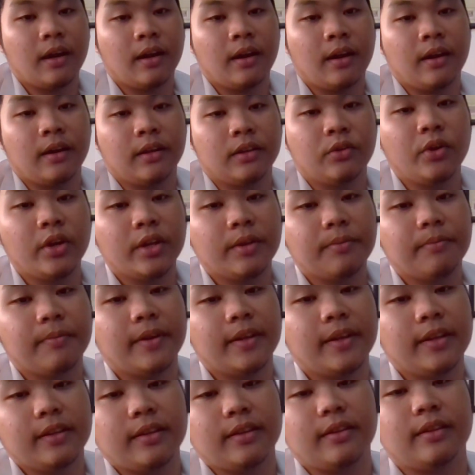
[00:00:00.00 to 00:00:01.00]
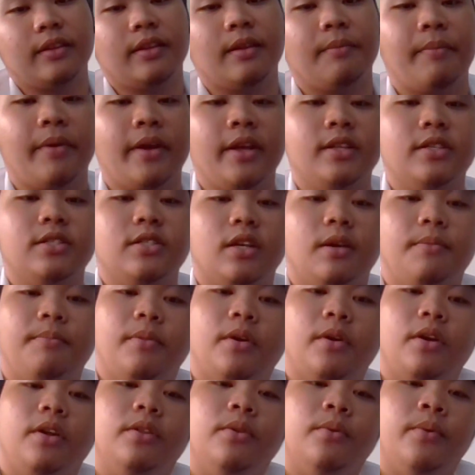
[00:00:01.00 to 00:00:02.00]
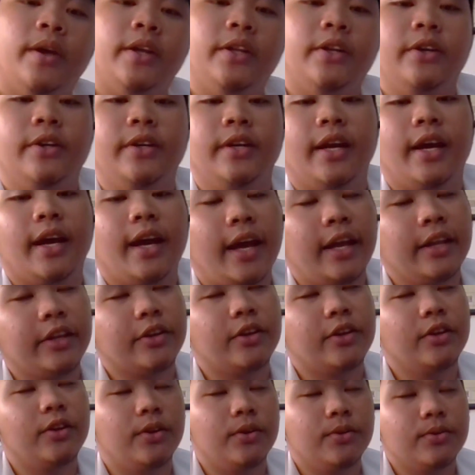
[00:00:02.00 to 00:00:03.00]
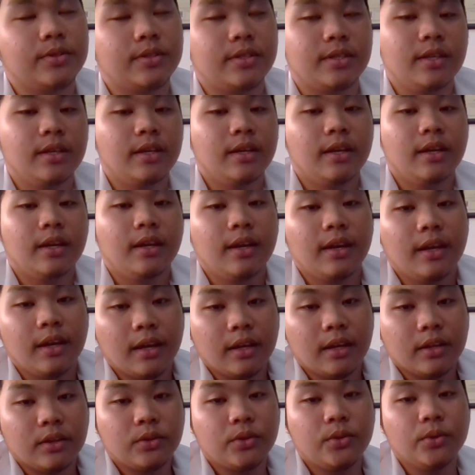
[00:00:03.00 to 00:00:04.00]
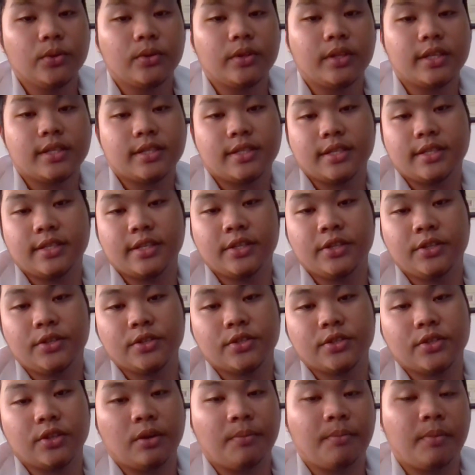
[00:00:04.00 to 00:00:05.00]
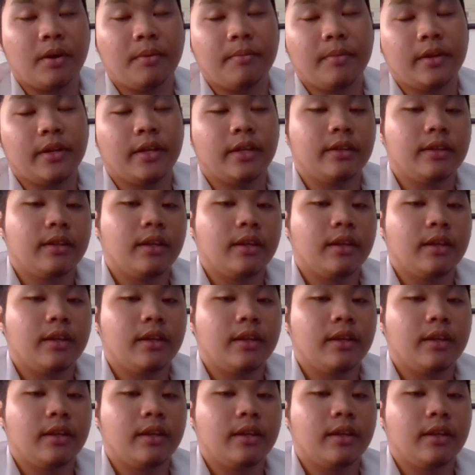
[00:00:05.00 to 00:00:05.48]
treatment depends upon whether the ankylosed tooth is deciduous or permanent.